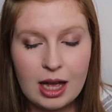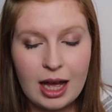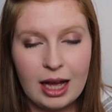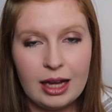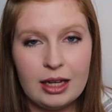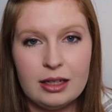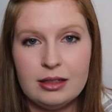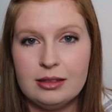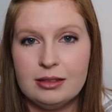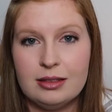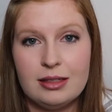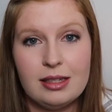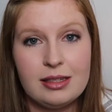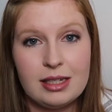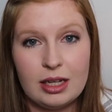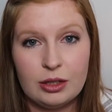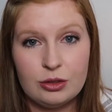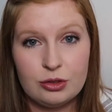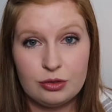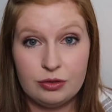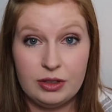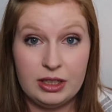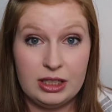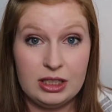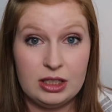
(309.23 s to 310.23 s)
It
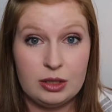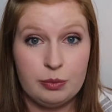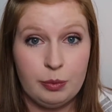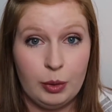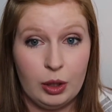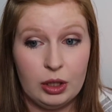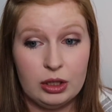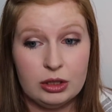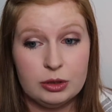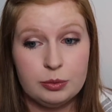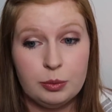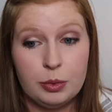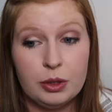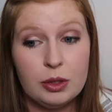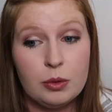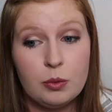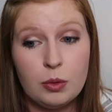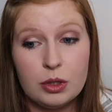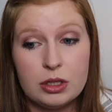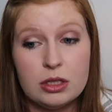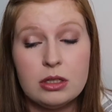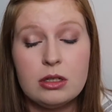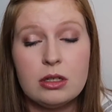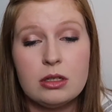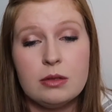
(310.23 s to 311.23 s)
sounds really spoiled, but it
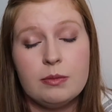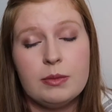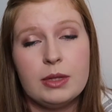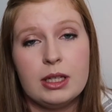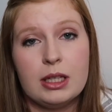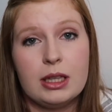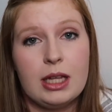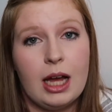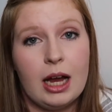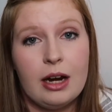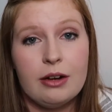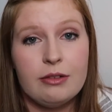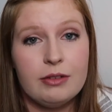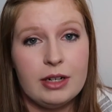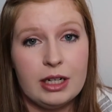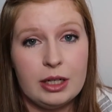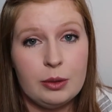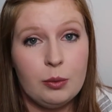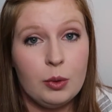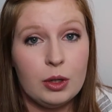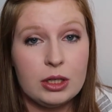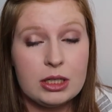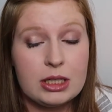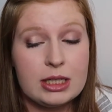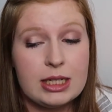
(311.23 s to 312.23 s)
wasn't something that I really
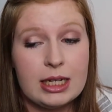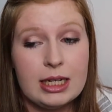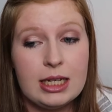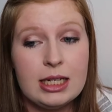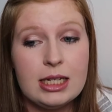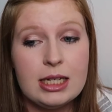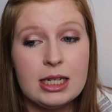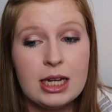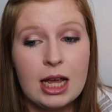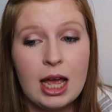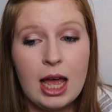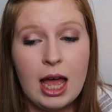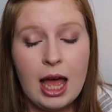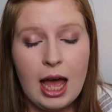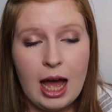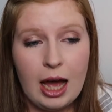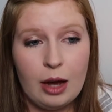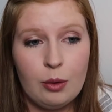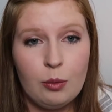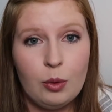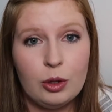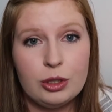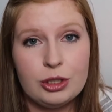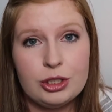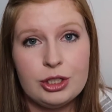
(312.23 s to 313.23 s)
wanted.
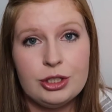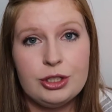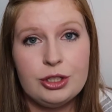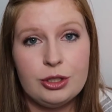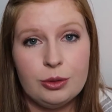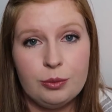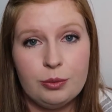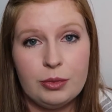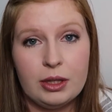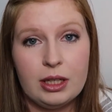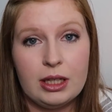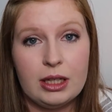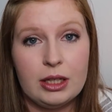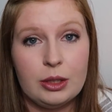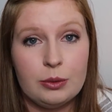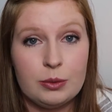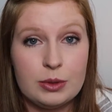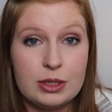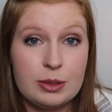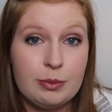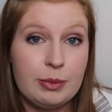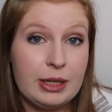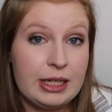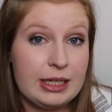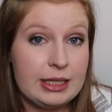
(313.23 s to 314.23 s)
I wanted something that
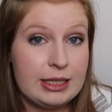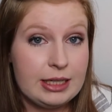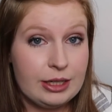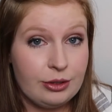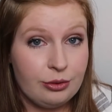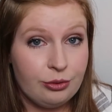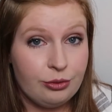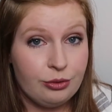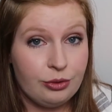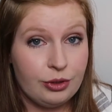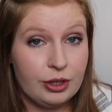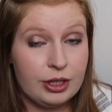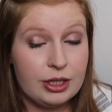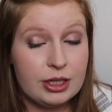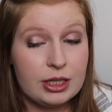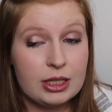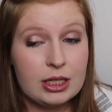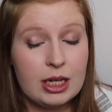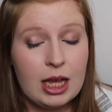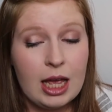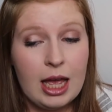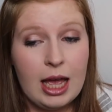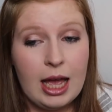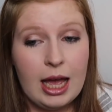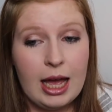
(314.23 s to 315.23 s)
was a bit different.
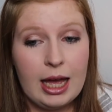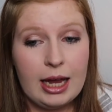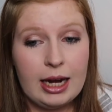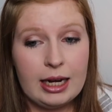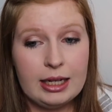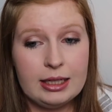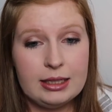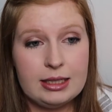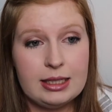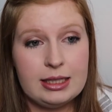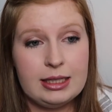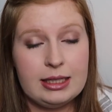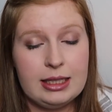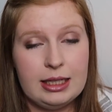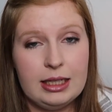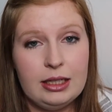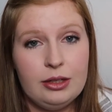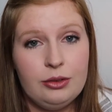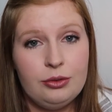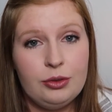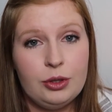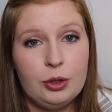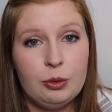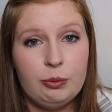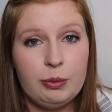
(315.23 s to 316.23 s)
And I'd seen
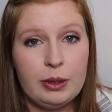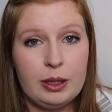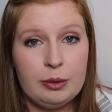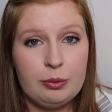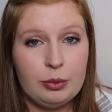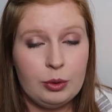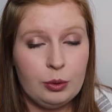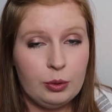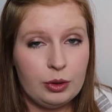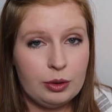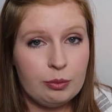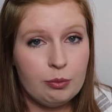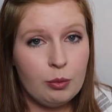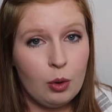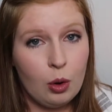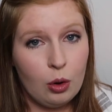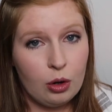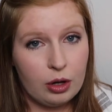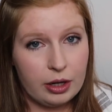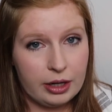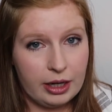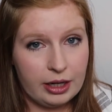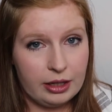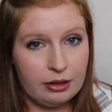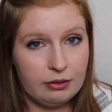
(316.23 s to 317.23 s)
a few people with
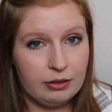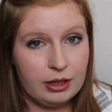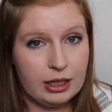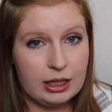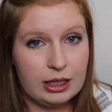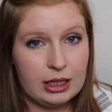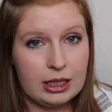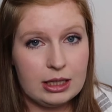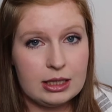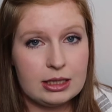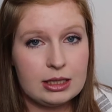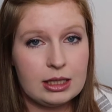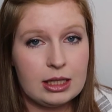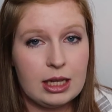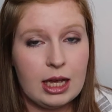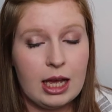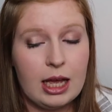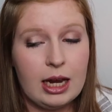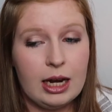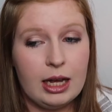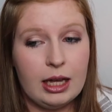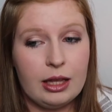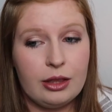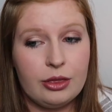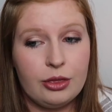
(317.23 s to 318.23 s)
morganite rings
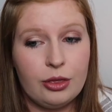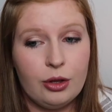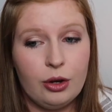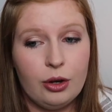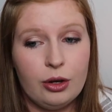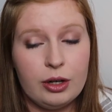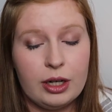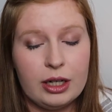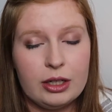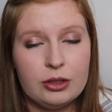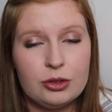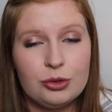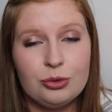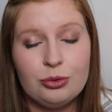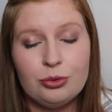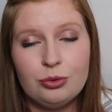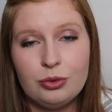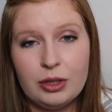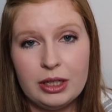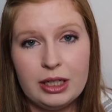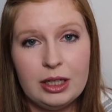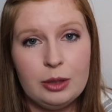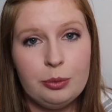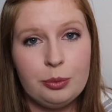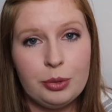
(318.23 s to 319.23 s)
and I thought, it's
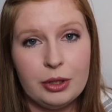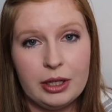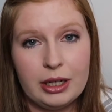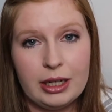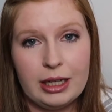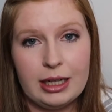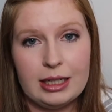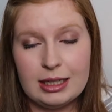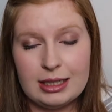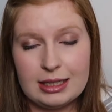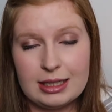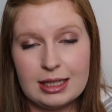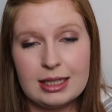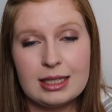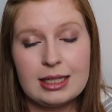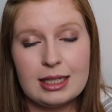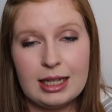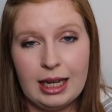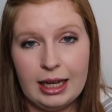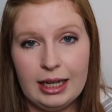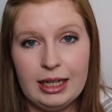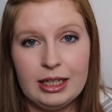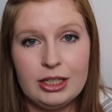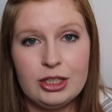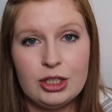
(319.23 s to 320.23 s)
really pretty. It's a
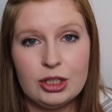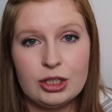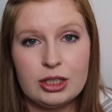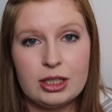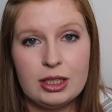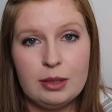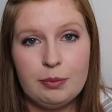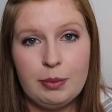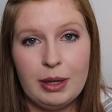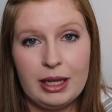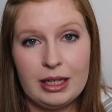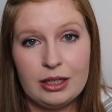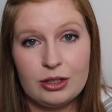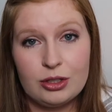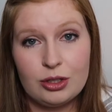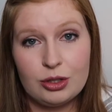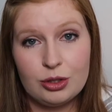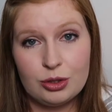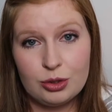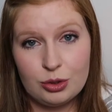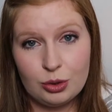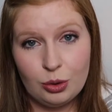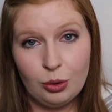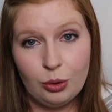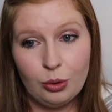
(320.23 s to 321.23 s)
slightly dusky pink
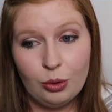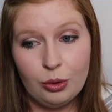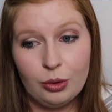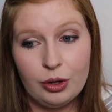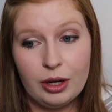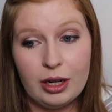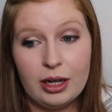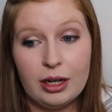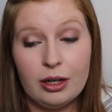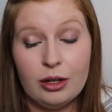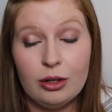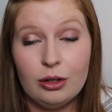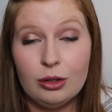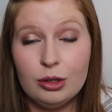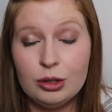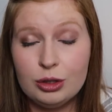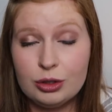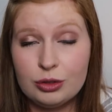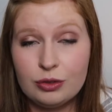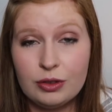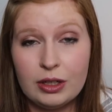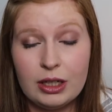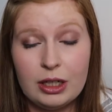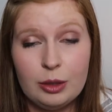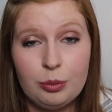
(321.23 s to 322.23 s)
stone and it
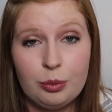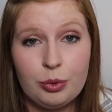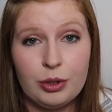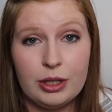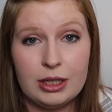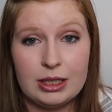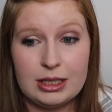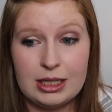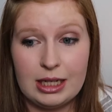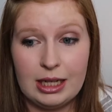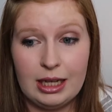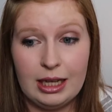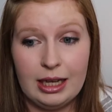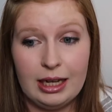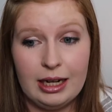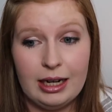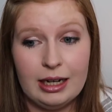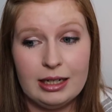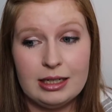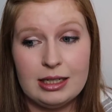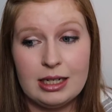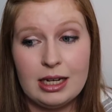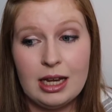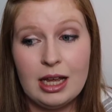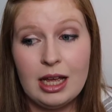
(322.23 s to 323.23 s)
looks really pretty.
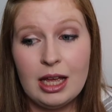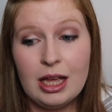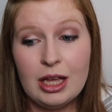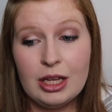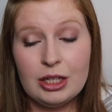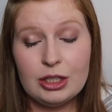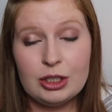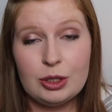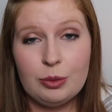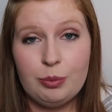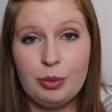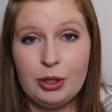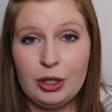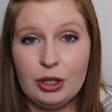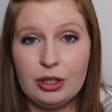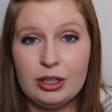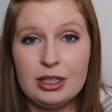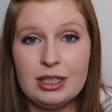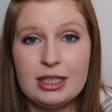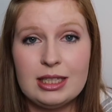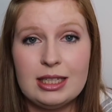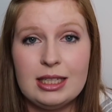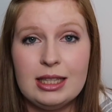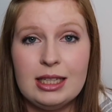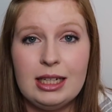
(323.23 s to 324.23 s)
And to be
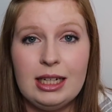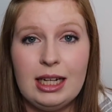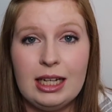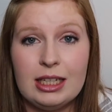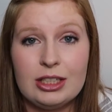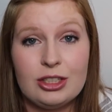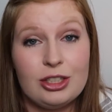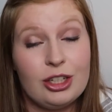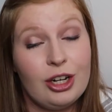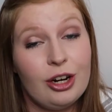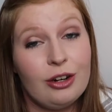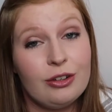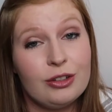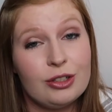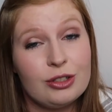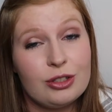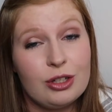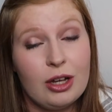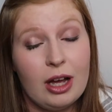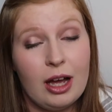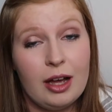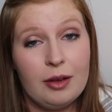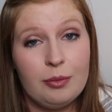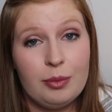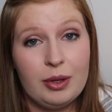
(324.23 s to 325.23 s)
honest, in the last year or
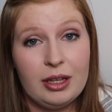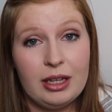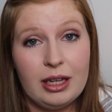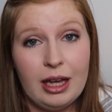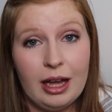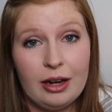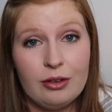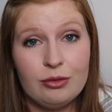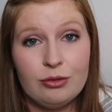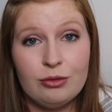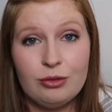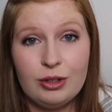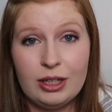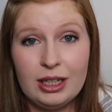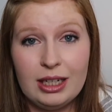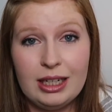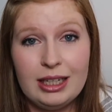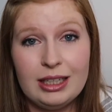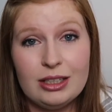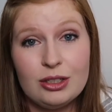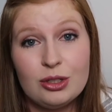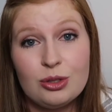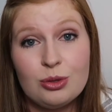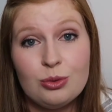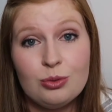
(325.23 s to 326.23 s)
so, I've been getting
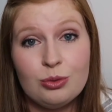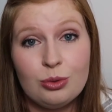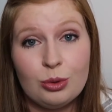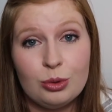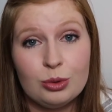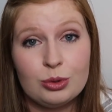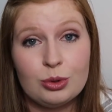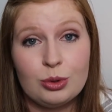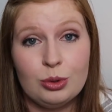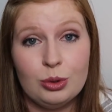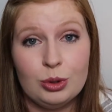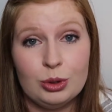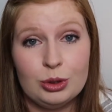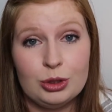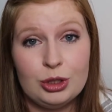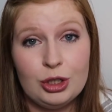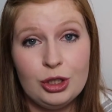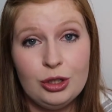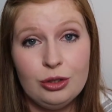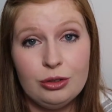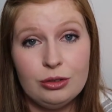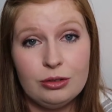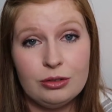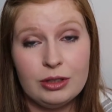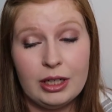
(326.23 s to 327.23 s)
really into rose gold
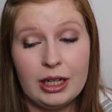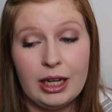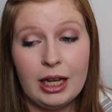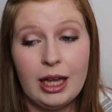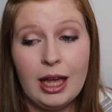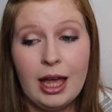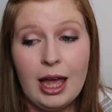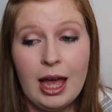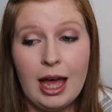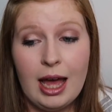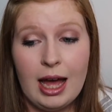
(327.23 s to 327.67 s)
jewellery.